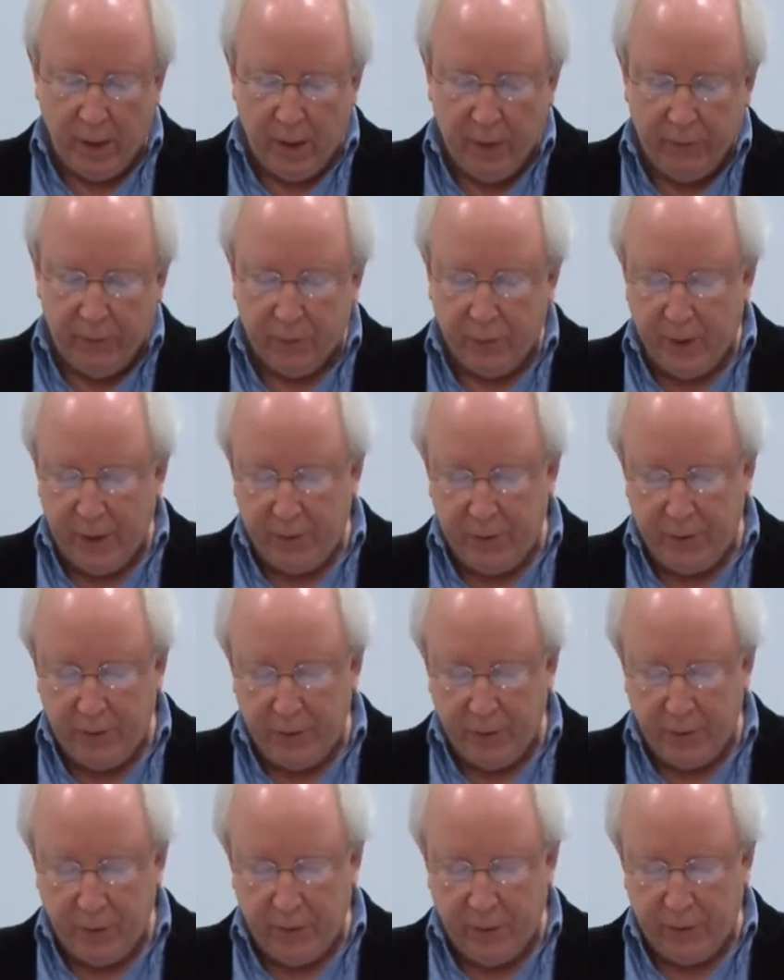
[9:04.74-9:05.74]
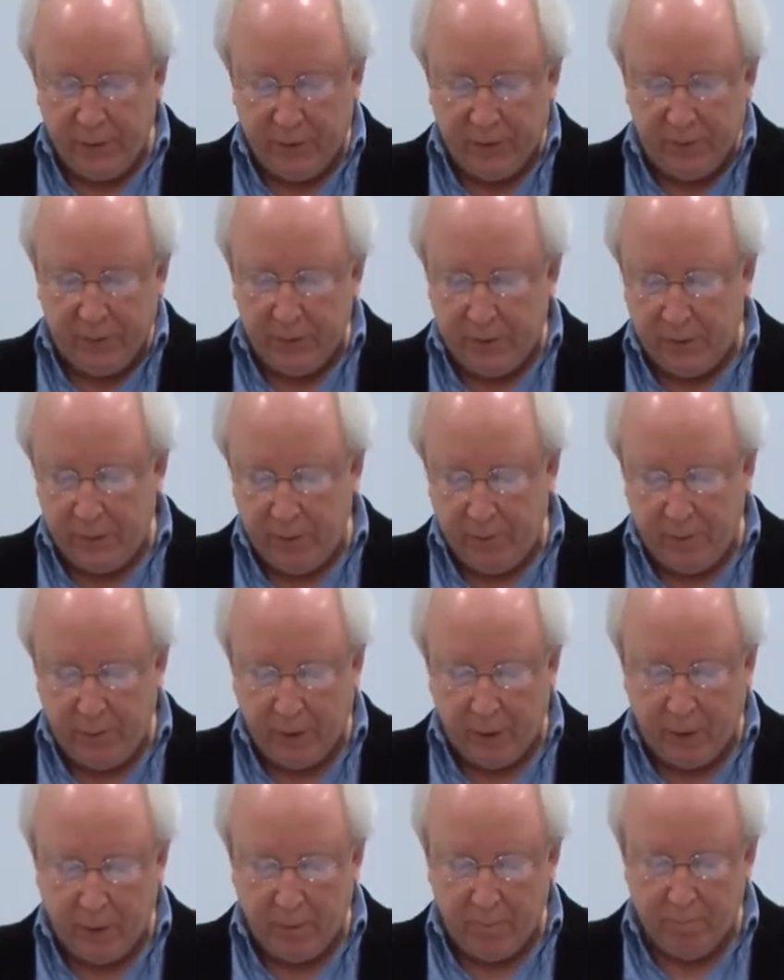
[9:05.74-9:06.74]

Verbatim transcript: I've tried to do in this specific.